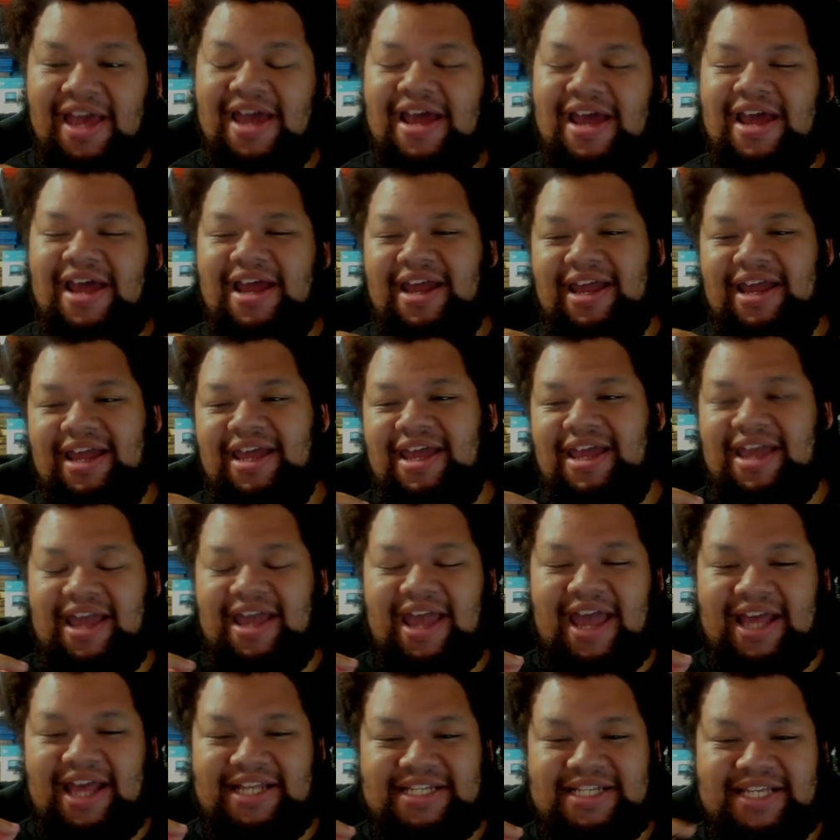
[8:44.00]
And
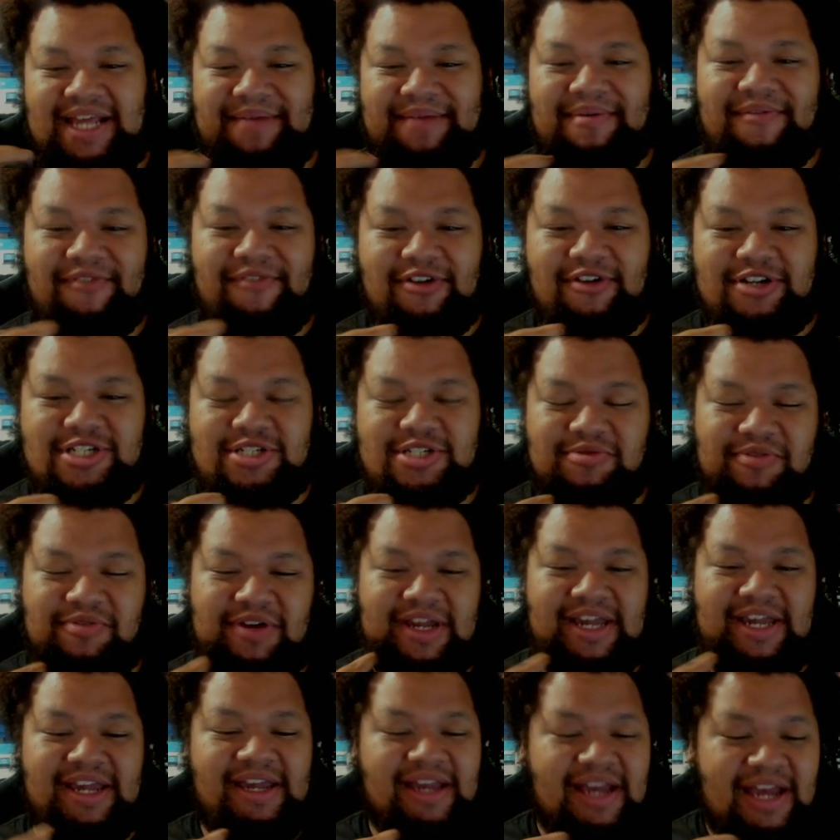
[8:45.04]
at
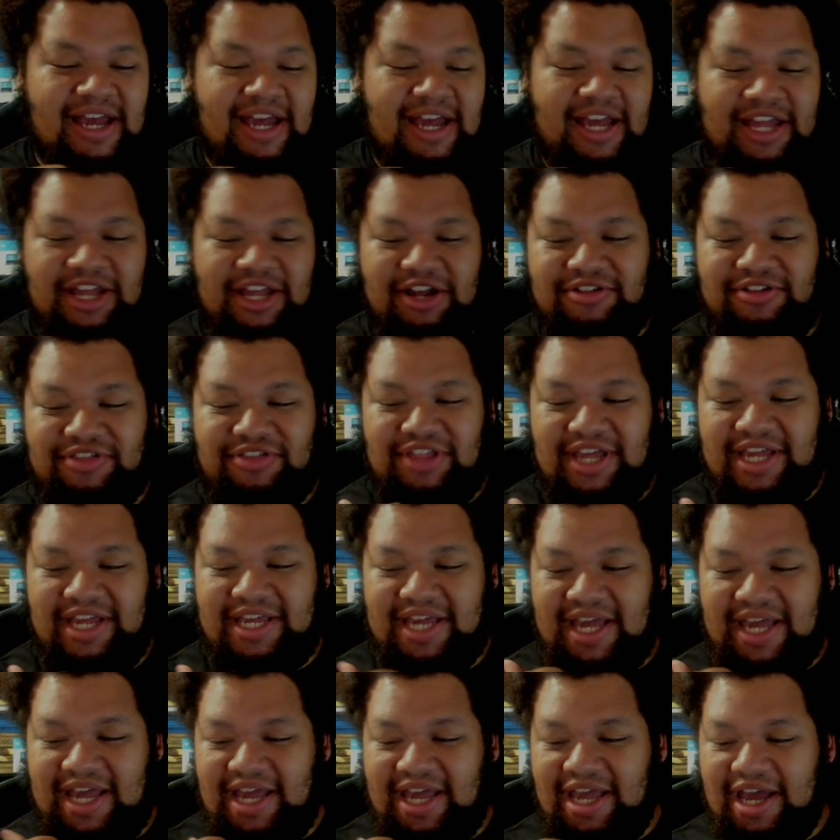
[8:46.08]
Slammiversary, you're
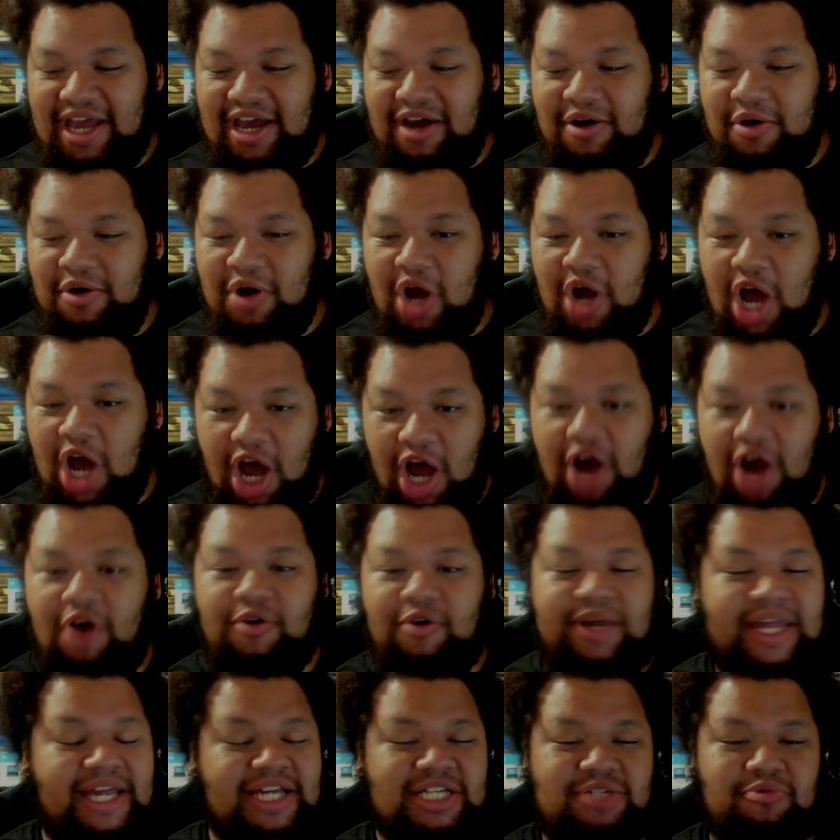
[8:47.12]
thinking, oh,
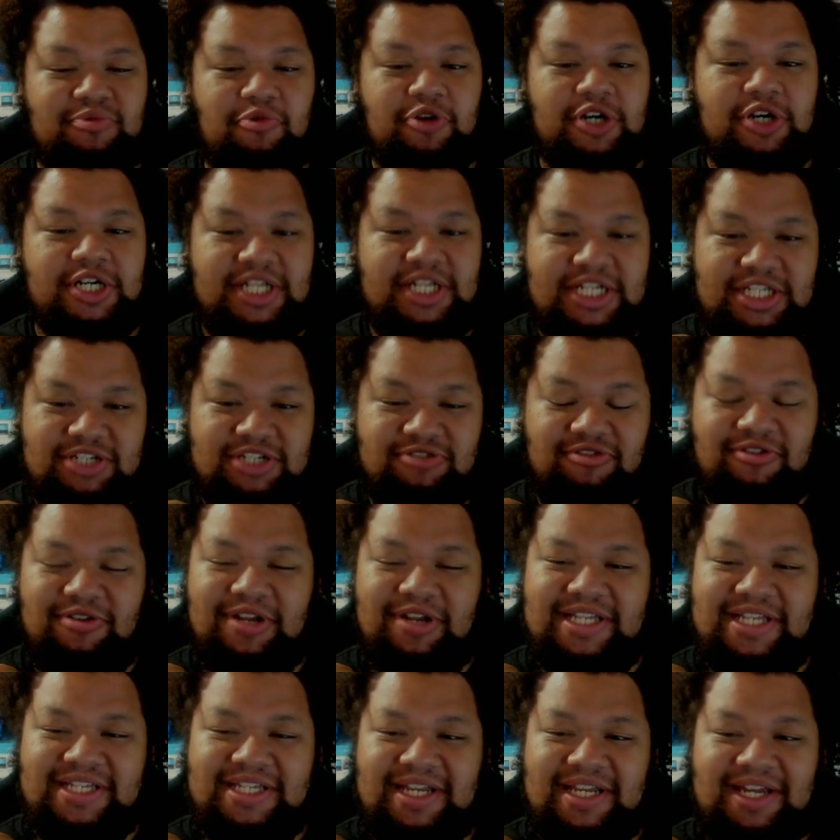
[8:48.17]
he is royally screwed,
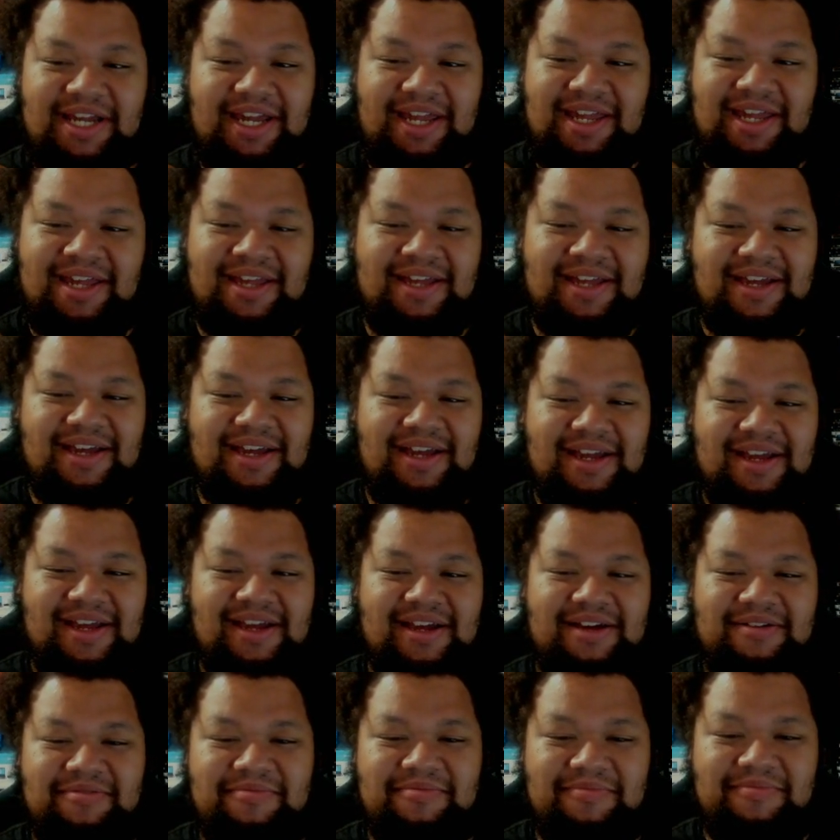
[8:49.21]
isn't he?
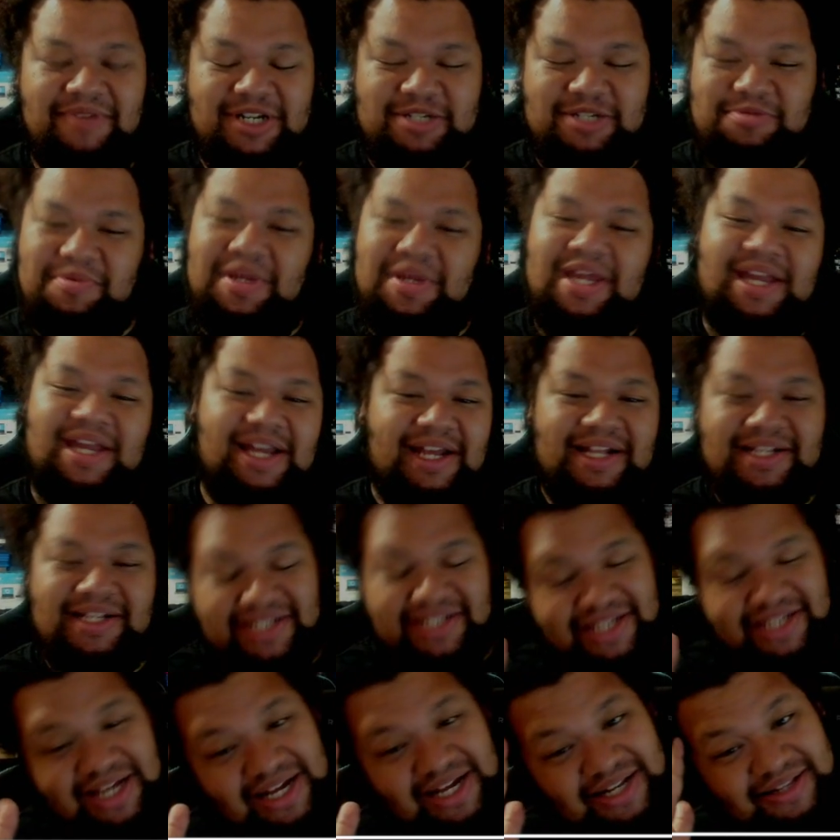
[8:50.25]
Which means
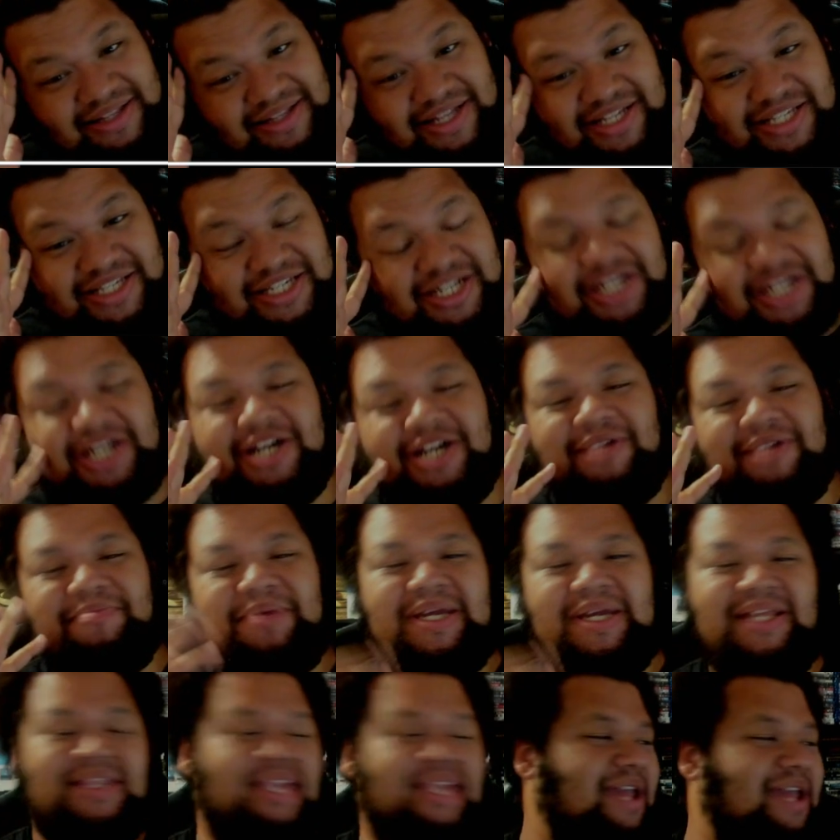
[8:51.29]
that this could be
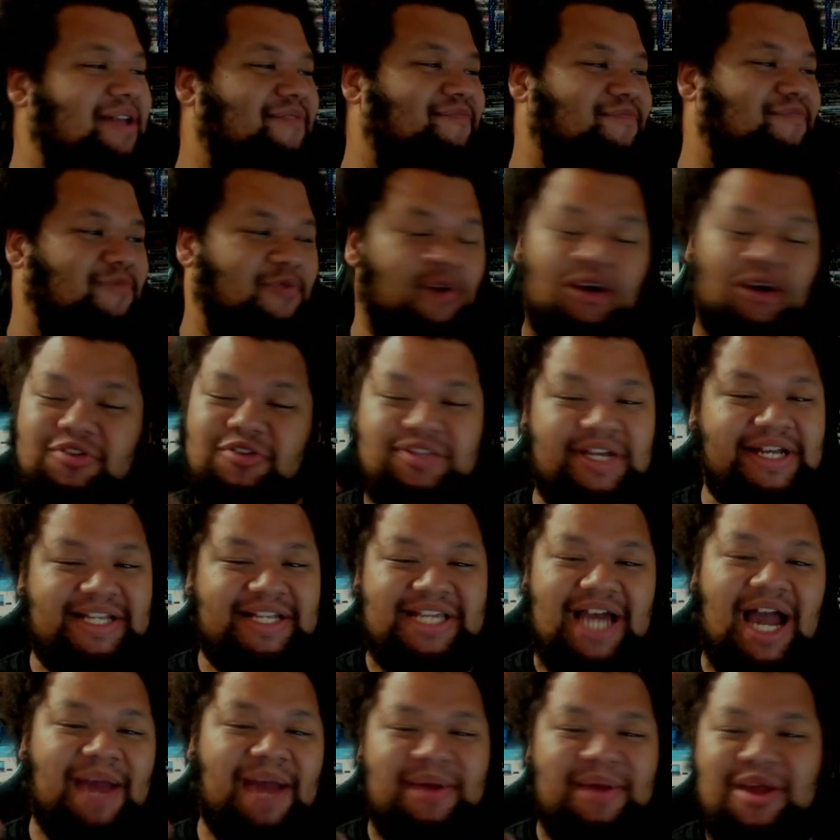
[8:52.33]
the only
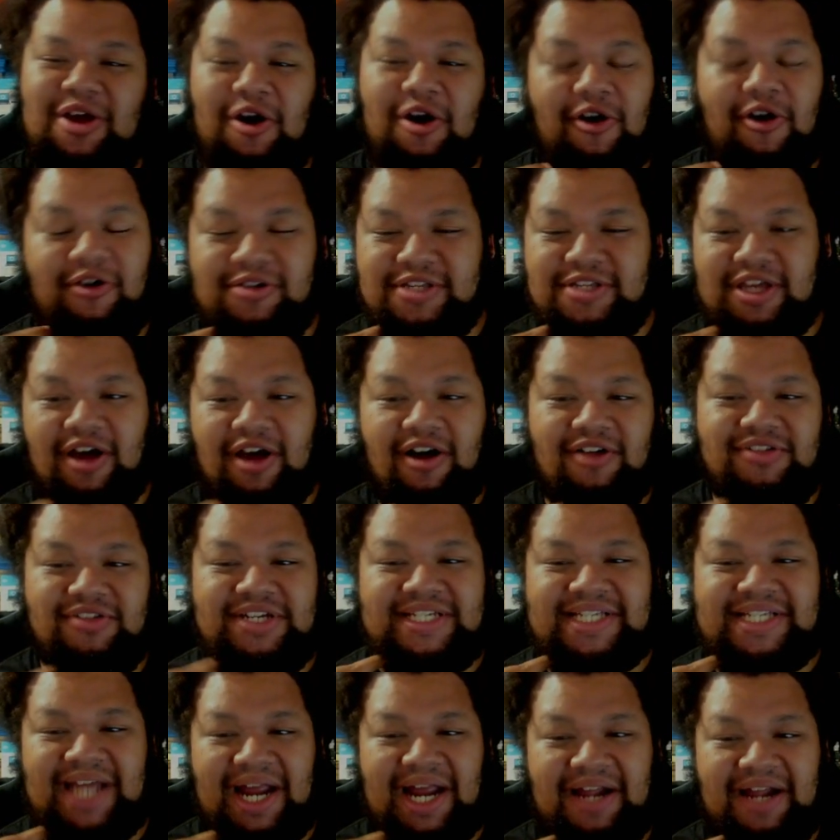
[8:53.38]
time he holds all these
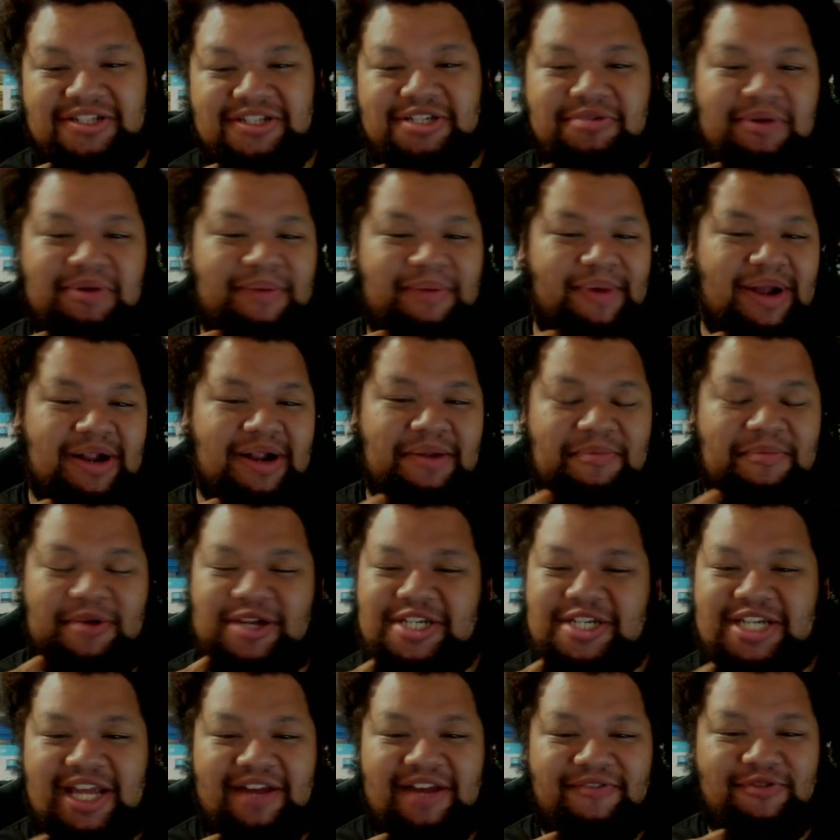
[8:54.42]
titles, so we better
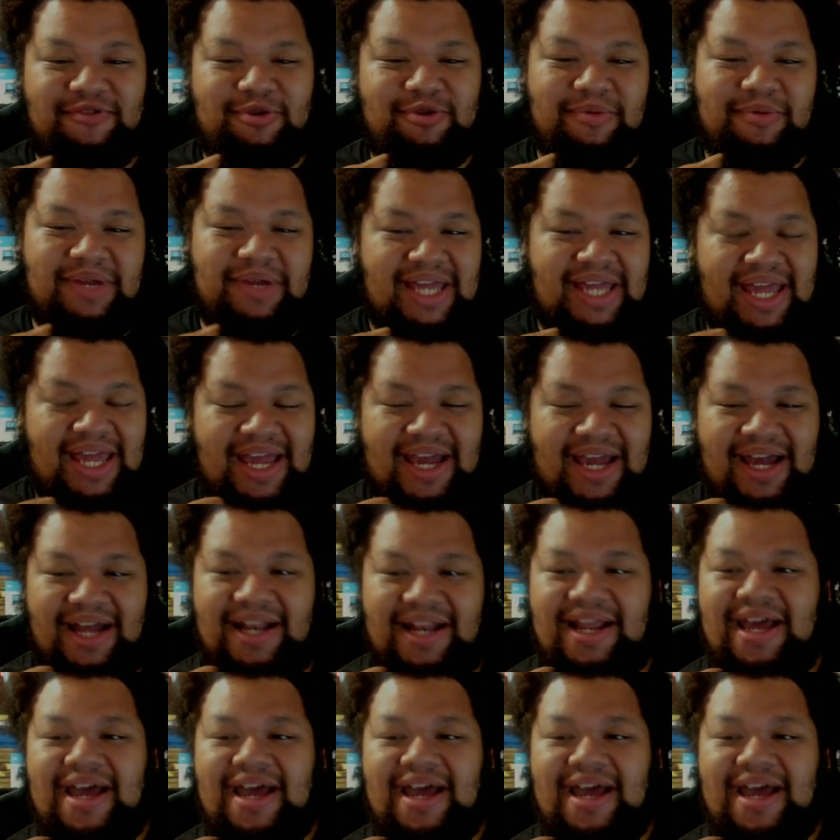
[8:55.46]
appreciate it for what we can.